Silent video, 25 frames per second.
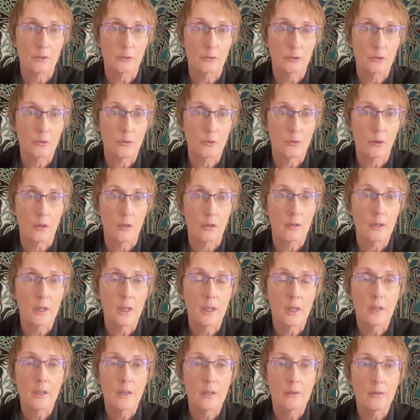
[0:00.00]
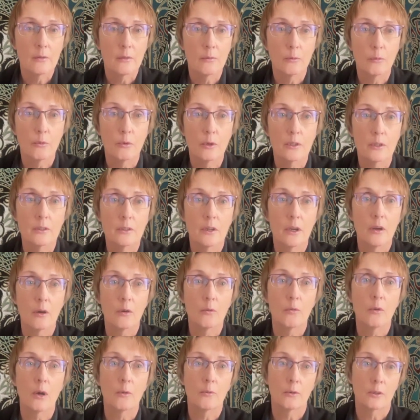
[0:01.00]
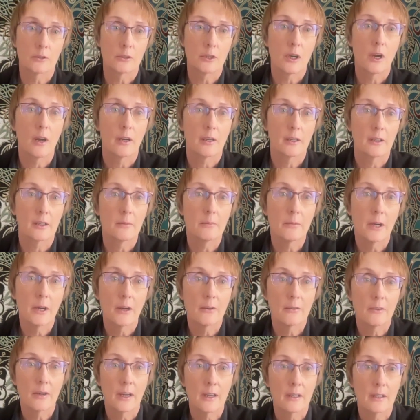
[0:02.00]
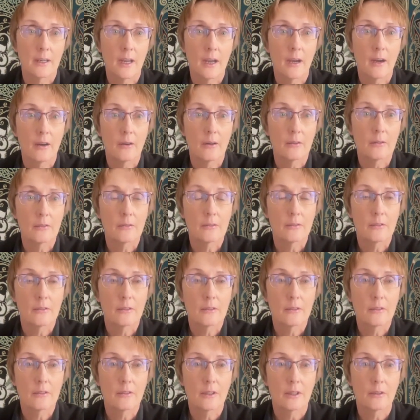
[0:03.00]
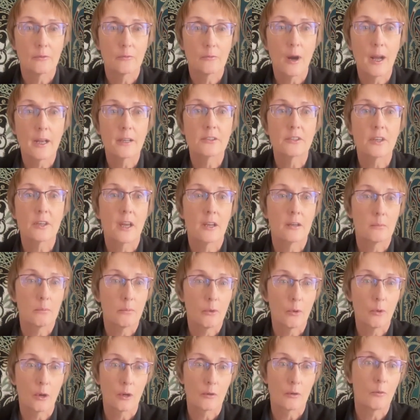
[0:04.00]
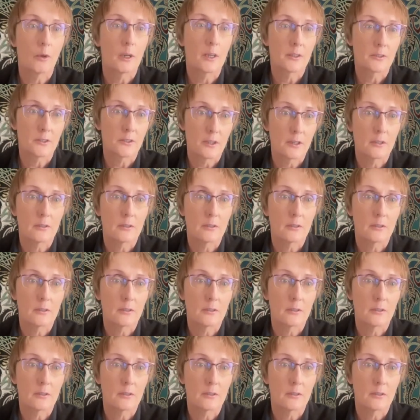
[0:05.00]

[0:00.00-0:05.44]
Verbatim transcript: sure, wouldn't know what we're talking about right now. Like, why is that important? What yeah. is